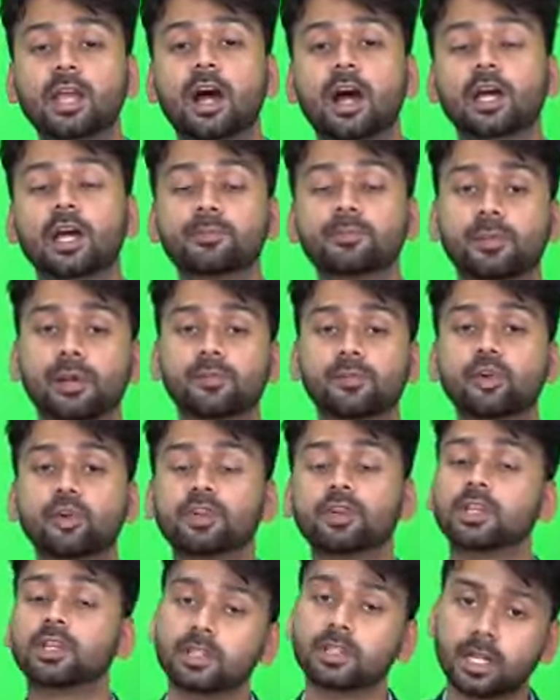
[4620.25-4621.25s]
are
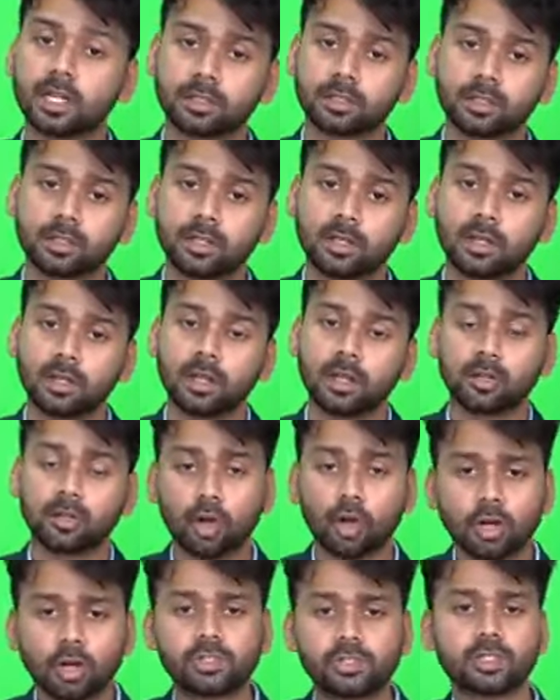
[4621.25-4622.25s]
promoting that.
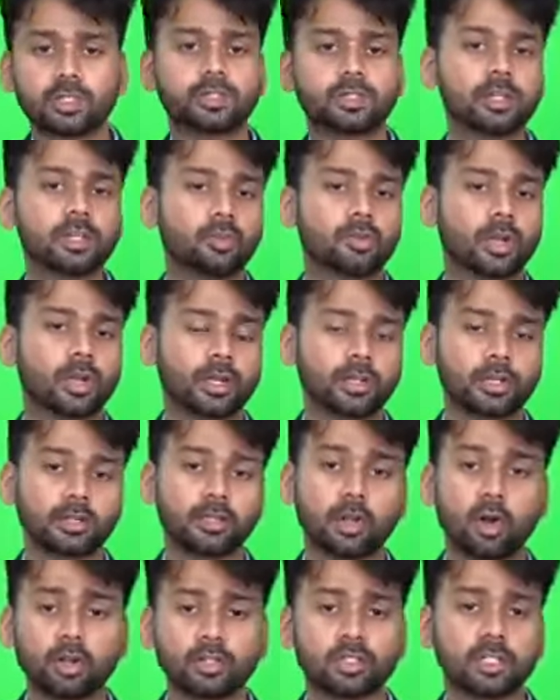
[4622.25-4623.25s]
Not just the
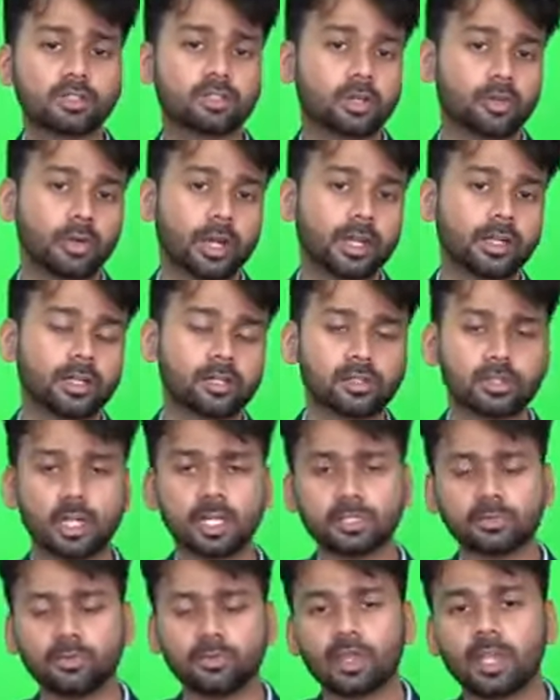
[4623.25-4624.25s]
United
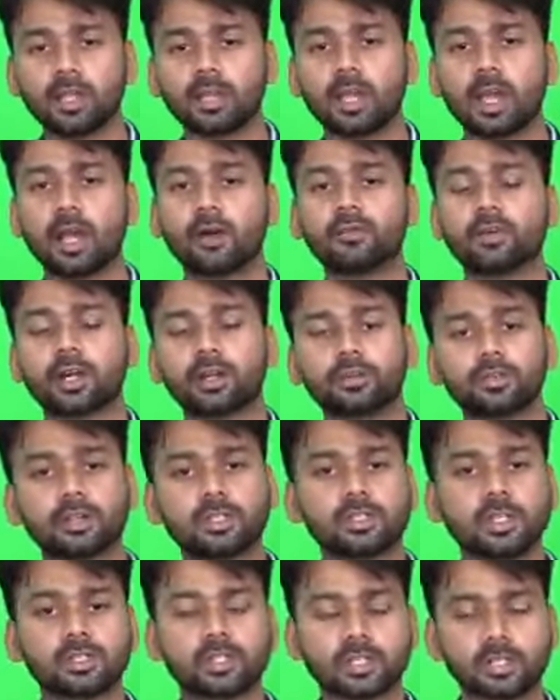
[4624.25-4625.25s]
States. We have countries
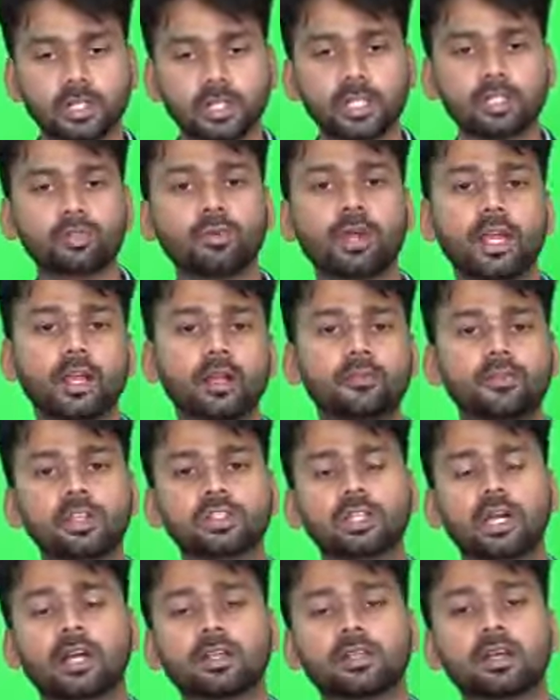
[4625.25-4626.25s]
such as Israel, which
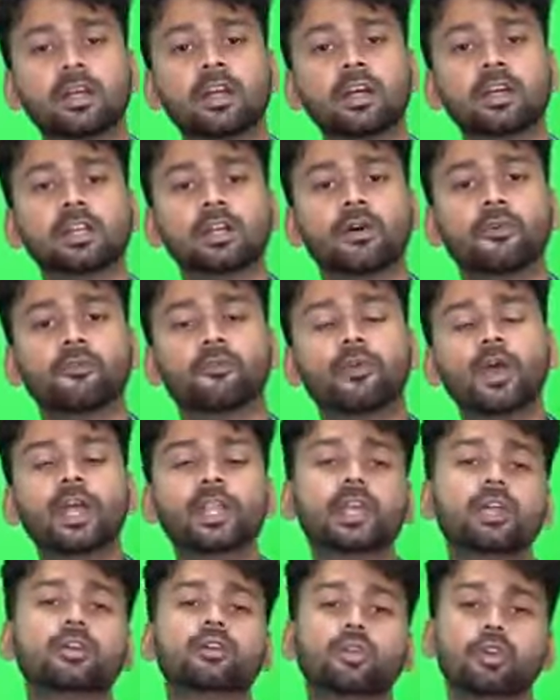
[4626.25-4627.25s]
has
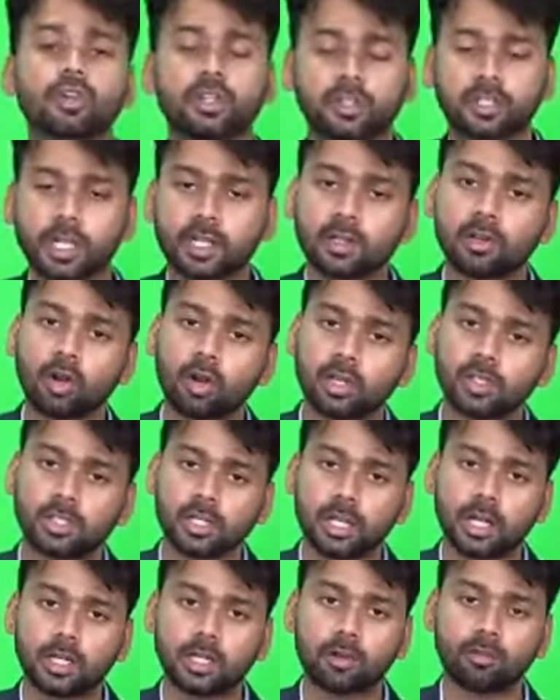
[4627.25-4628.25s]
very good
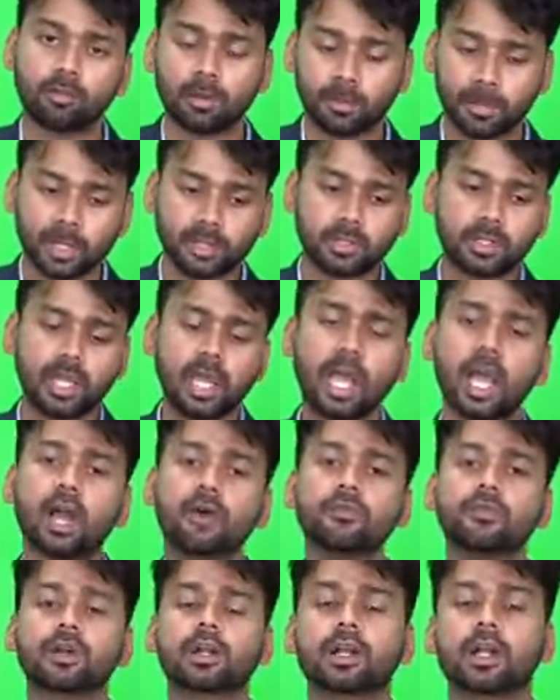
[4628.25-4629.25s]
technological development. They
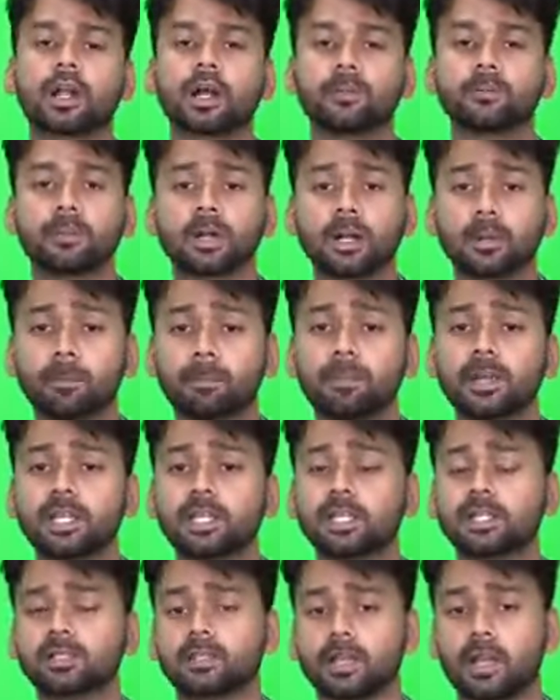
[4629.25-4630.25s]
have
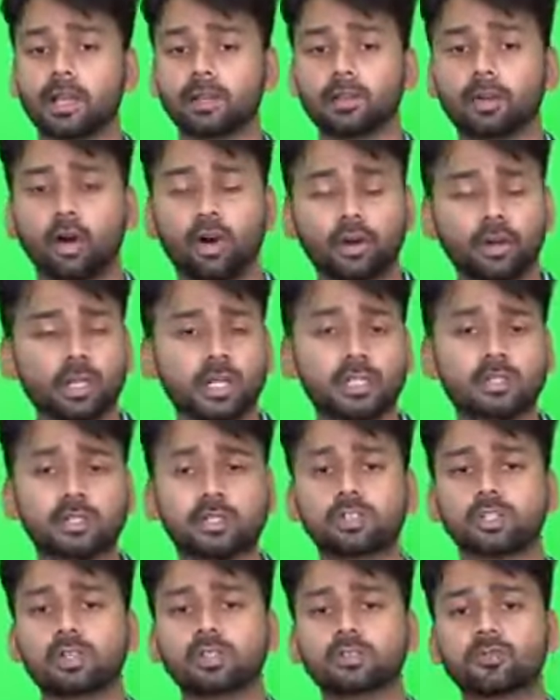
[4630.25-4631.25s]
companies and
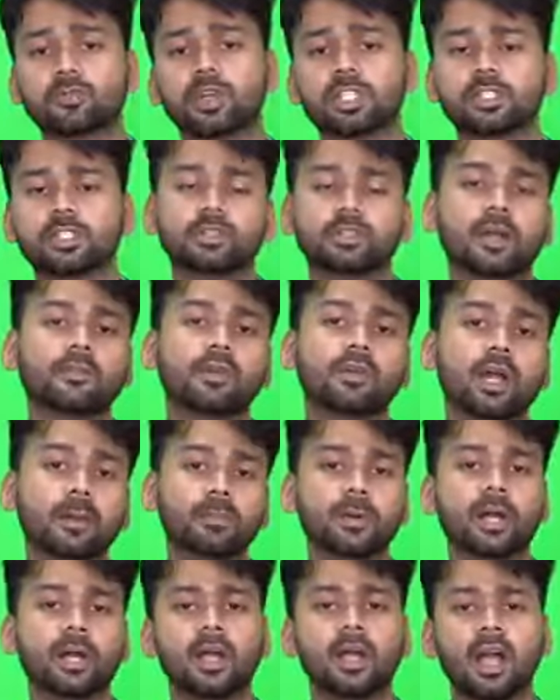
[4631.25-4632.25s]
organizations which develop
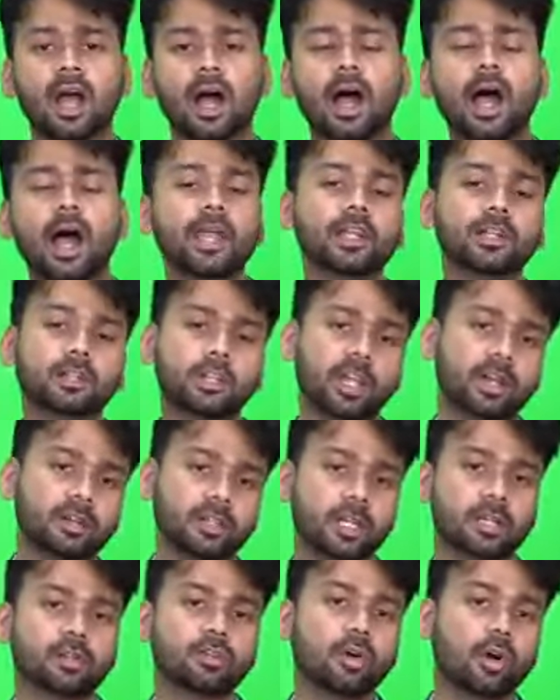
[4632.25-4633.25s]
high tech
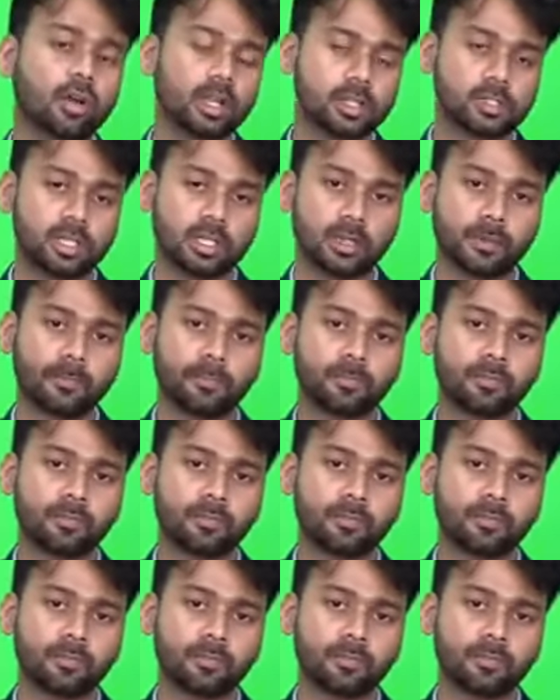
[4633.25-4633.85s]
technology